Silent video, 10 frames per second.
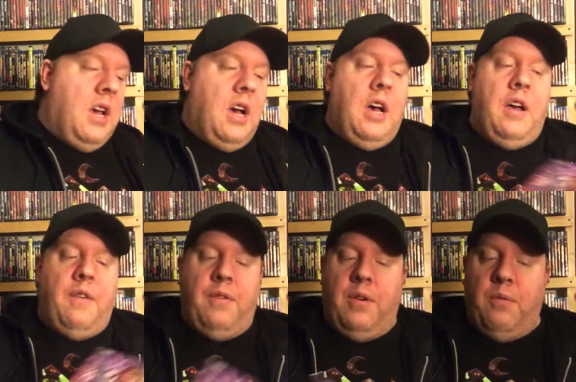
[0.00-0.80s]

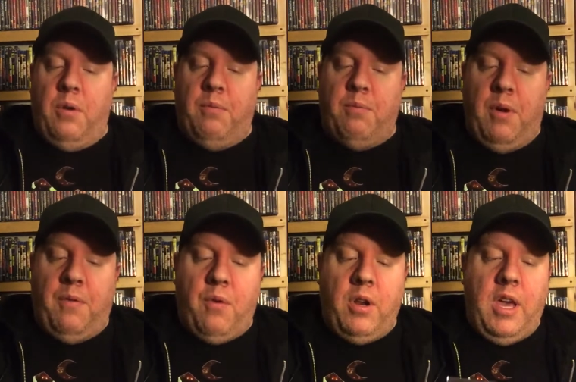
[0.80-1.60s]
Uh, one, my
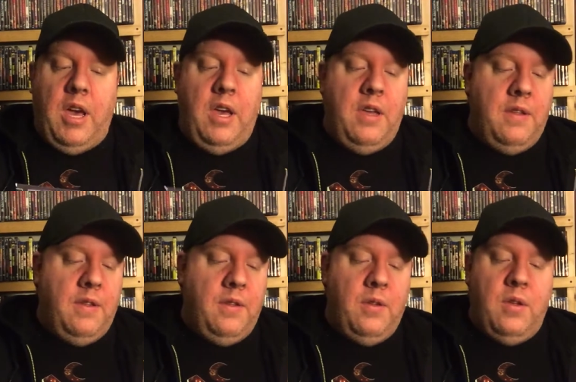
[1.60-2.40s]
4K
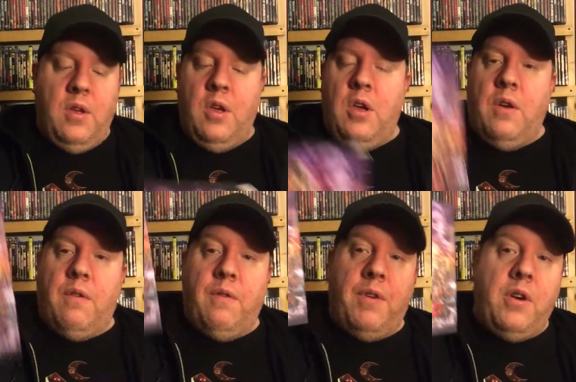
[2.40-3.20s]

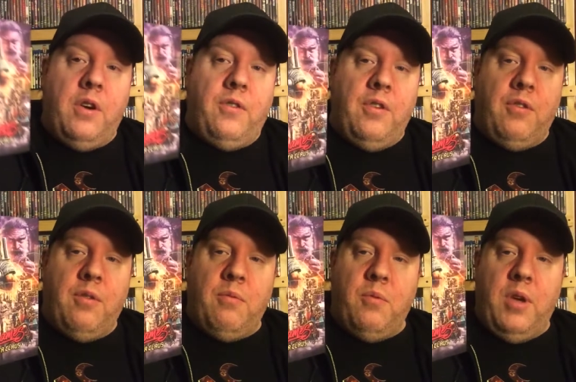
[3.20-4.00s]
from Vinegar
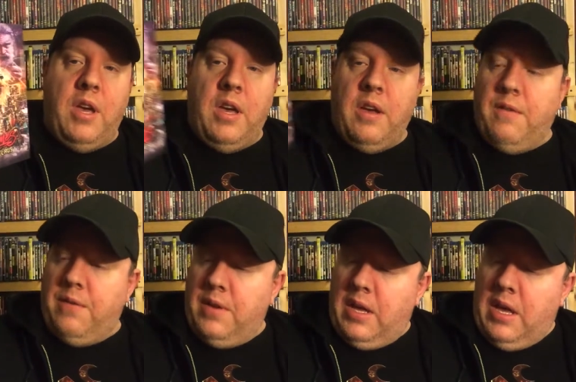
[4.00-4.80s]
Syndrome, we
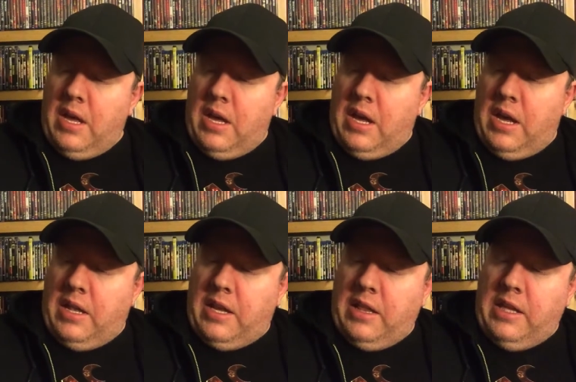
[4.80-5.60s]
have uh,
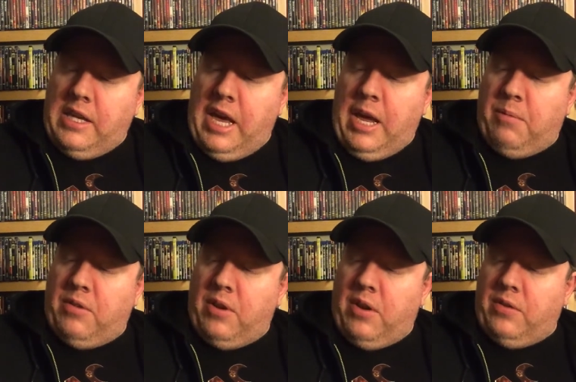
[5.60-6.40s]
Deadly
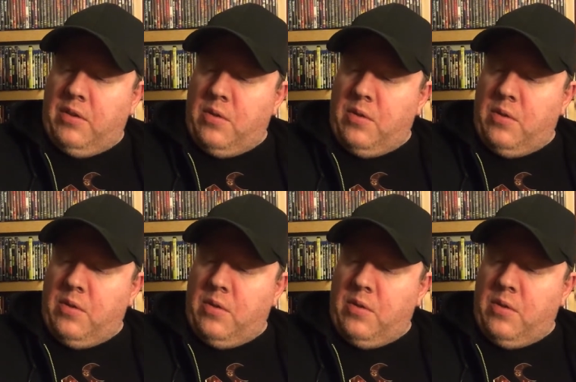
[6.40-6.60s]
Games, also